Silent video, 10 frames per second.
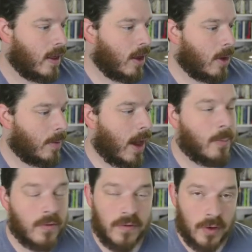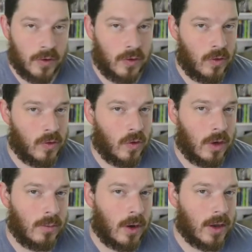I prefer to use
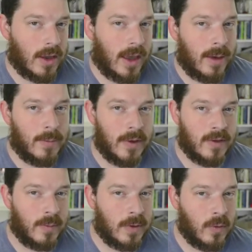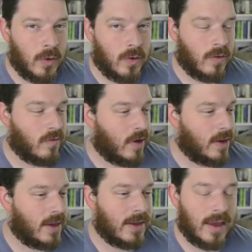CoinMarketCap. It's a bit more user-friendly
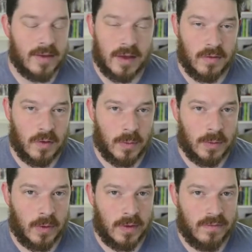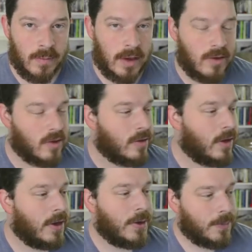and does give you a bit more information.
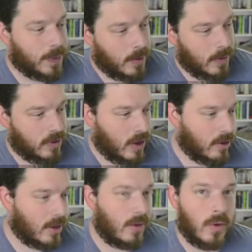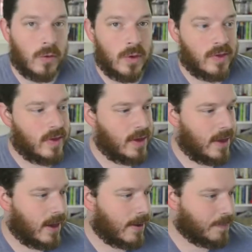But generally what we see
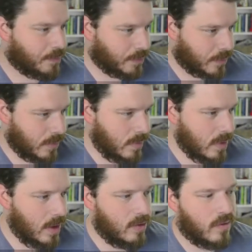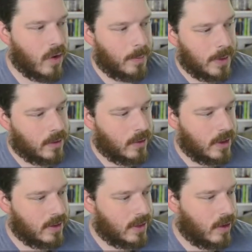here is you've got Bitcoin, Ethereum,